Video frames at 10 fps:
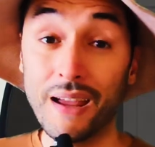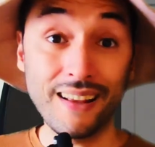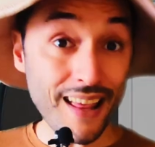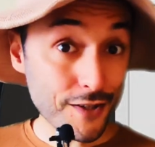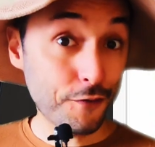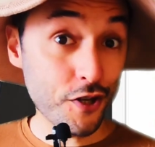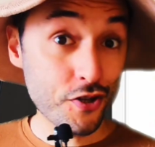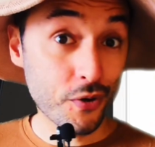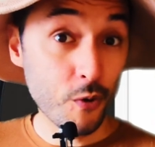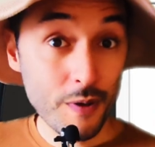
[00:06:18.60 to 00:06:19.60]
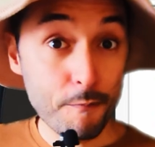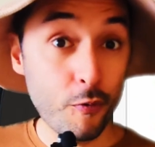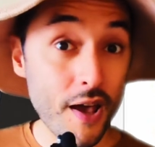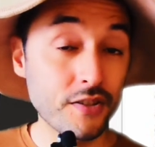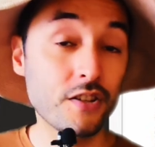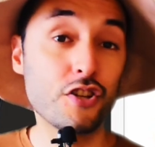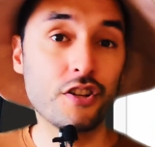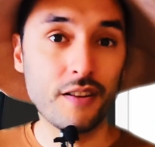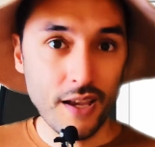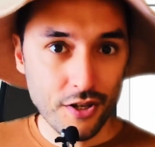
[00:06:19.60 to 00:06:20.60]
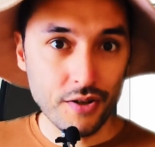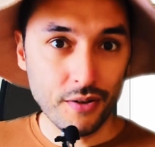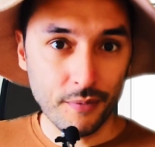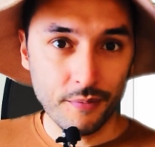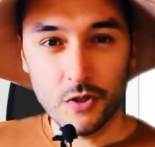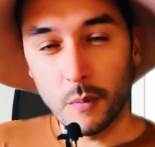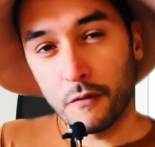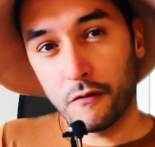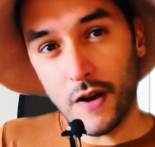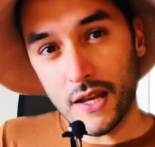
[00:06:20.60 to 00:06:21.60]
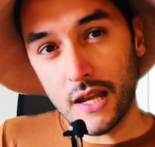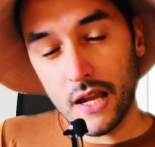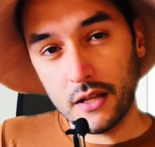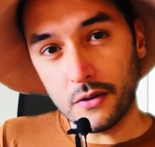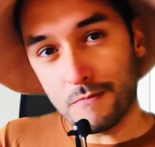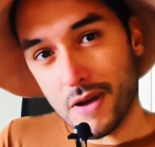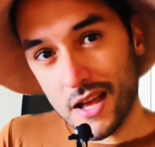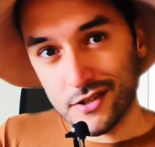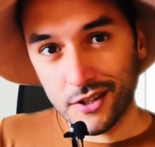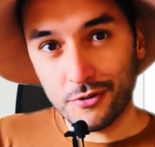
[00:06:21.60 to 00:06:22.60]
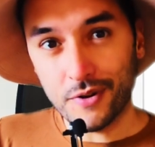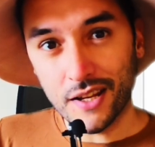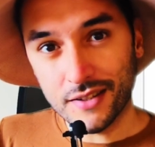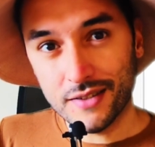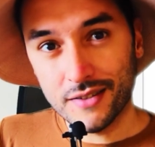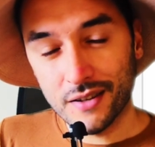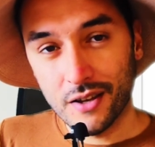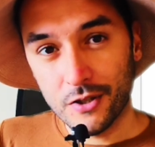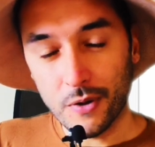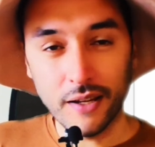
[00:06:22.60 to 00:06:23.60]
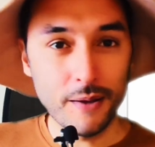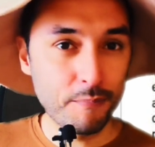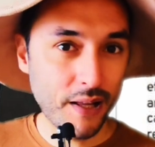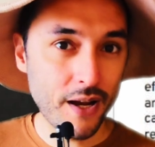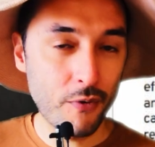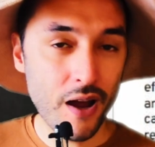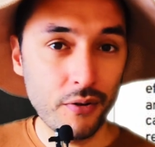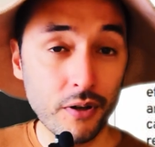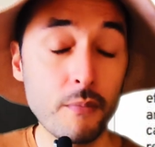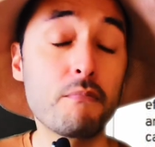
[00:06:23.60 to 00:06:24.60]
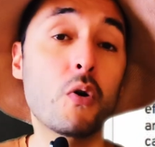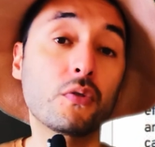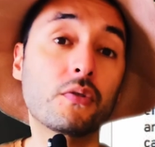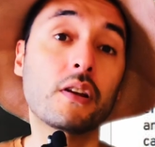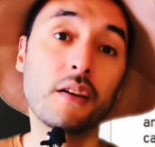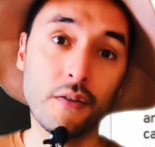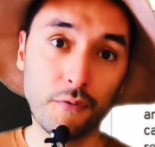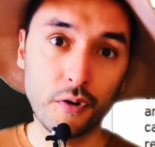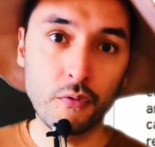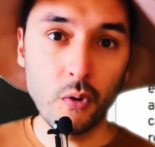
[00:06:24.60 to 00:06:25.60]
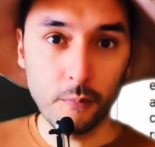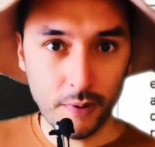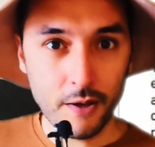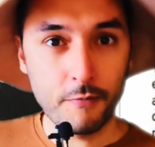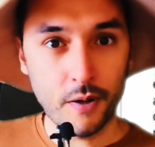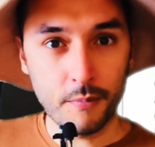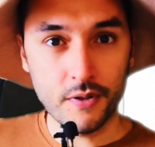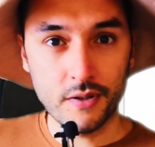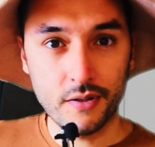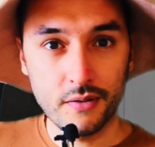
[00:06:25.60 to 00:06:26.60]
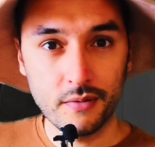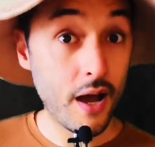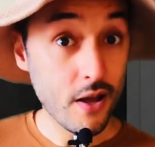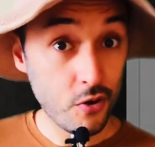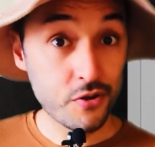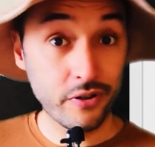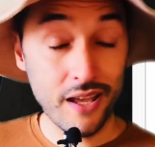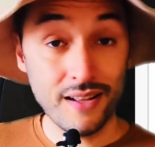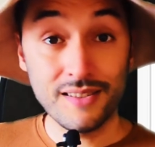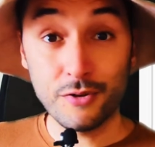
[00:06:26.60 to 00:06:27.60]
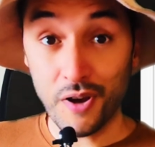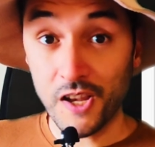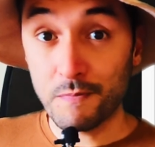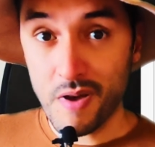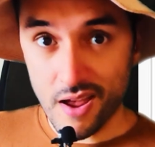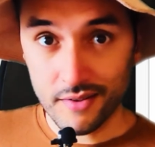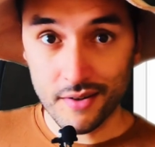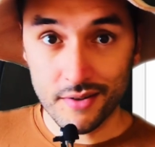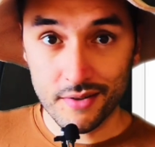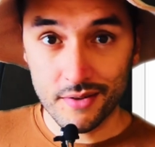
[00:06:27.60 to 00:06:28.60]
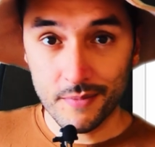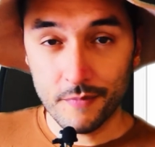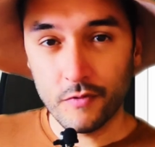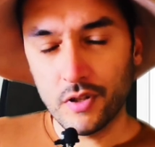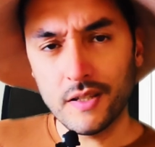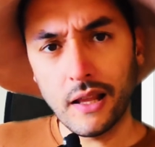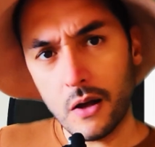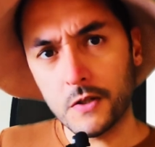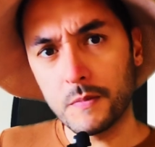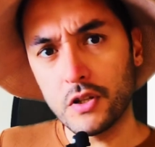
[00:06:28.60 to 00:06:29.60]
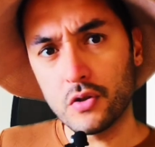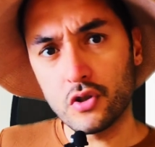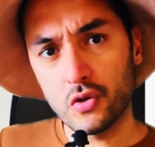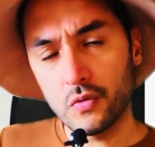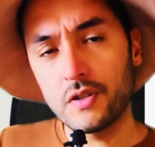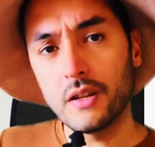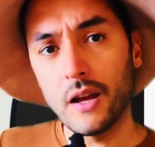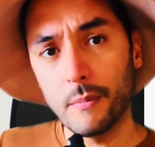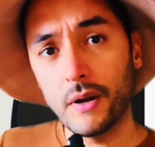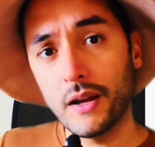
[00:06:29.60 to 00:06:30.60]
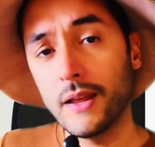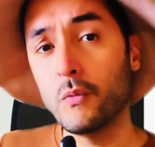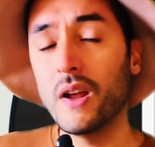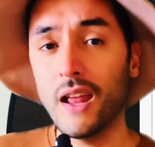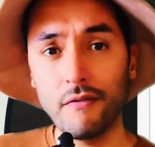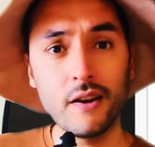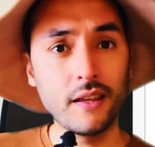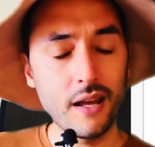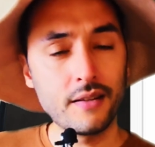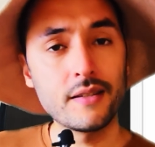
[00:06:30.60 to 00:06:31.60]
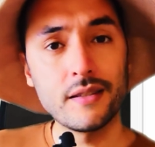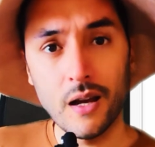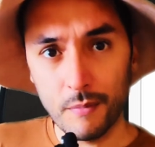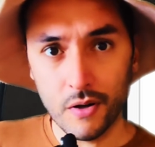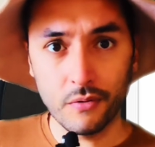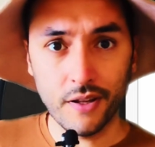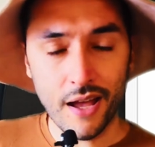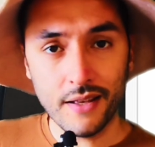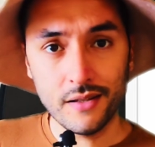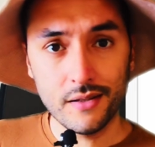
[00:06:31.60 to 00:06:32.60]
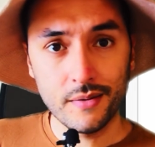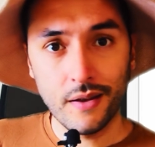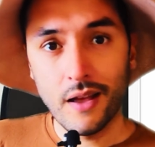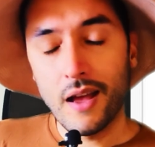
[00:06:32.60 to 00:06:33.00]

my class feature will be Prestidigitation, some funny little magic tricks, so I can play around mostly for roleplay purpose. I also get Strange Patterns. This allows me to choose a number, and whenever I get this number on dice,